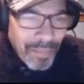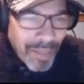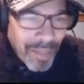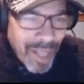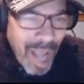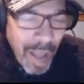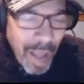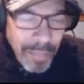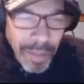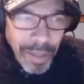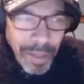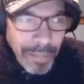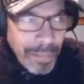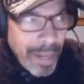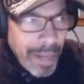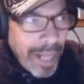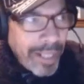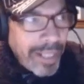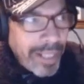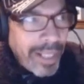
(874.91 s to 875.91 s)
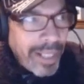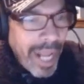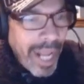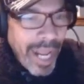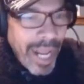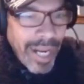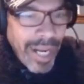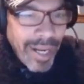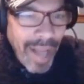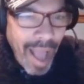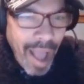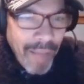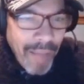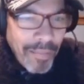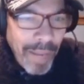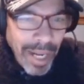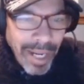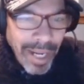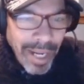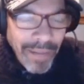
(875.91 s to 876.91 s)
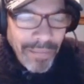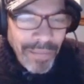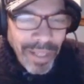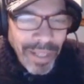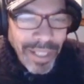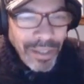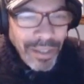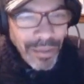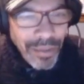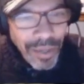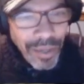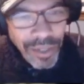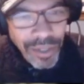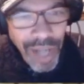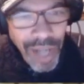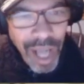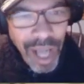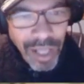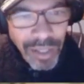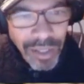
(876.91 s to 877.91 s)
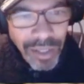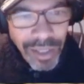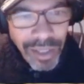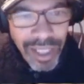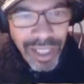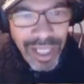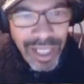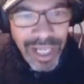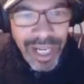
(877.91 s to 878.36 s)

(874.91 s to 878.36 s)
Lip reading: copying and pasting and I'm making $50 to $100.